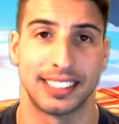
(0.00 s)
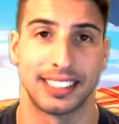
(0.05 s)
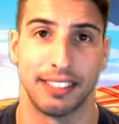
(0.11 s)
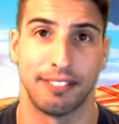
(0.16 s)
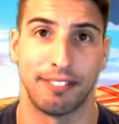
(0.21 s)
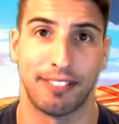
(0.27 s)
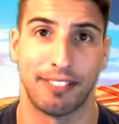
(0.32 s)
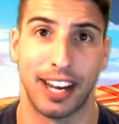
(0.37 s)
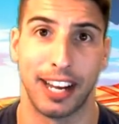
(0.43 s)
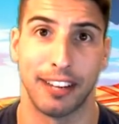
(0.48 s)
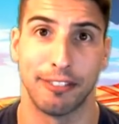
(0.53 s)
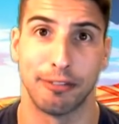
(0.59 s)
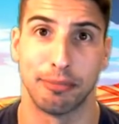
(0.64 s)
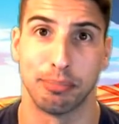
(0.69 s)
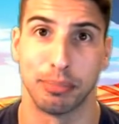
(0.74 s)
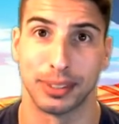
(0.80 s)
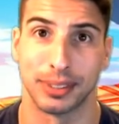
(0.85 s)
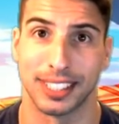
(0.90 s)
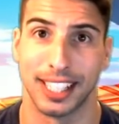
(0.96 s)
a
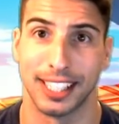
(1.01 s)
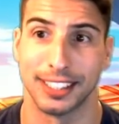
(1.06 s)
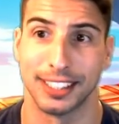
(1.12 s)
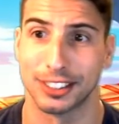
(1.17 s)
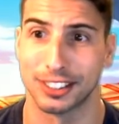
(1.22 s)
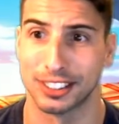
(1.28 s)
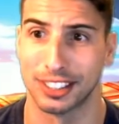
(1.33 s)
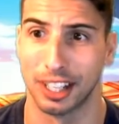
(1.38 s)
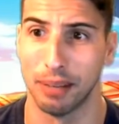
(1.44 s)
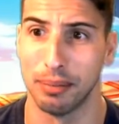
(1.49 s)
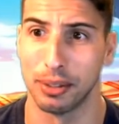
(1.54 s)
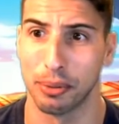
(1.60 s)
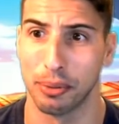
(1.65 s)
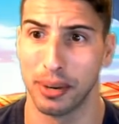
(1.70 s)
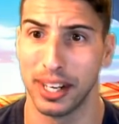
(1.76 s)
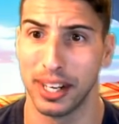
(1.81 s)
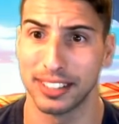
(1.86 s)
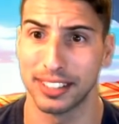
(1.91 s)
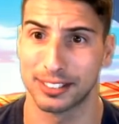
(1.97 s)
5% summon
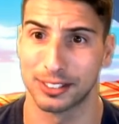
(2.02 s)
rate.